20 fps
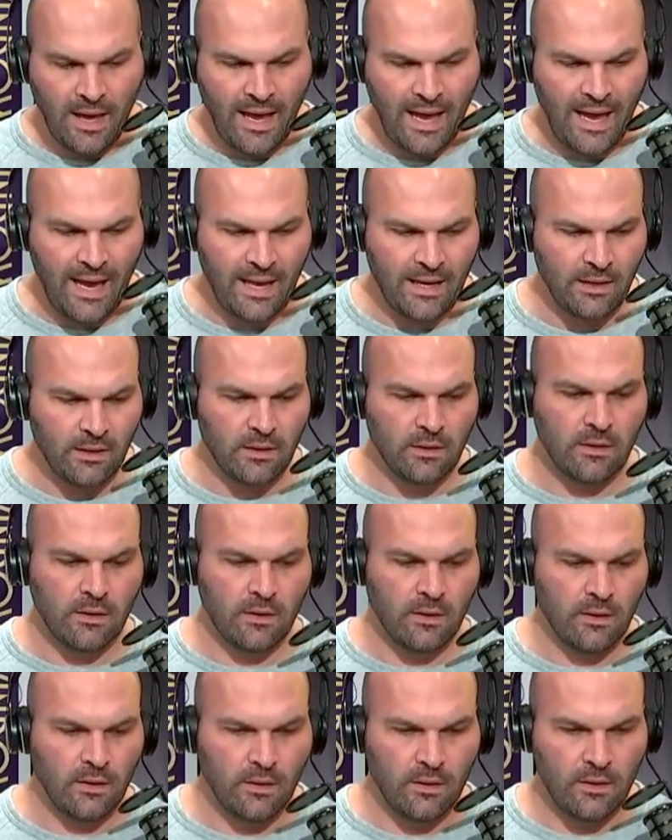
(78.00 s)
And,
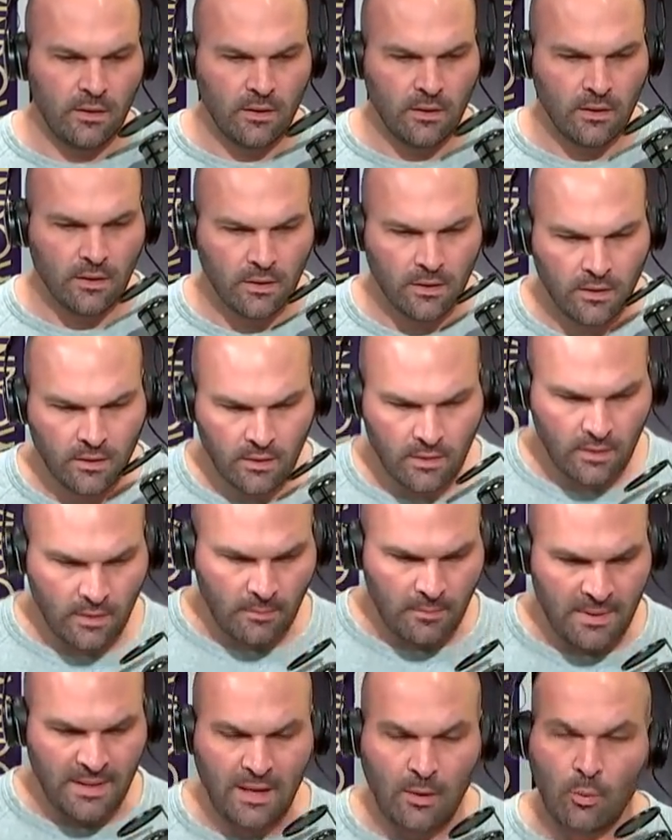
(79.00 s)
I mean,